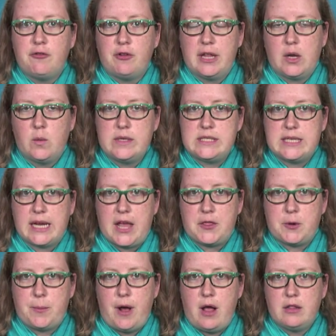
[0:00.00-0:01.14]
for Linguistic
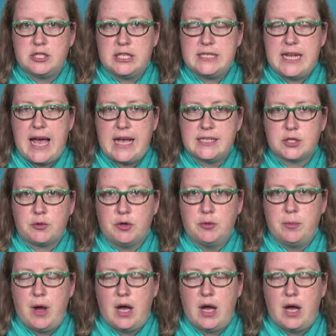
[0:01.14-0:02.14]
Anthropology Task Group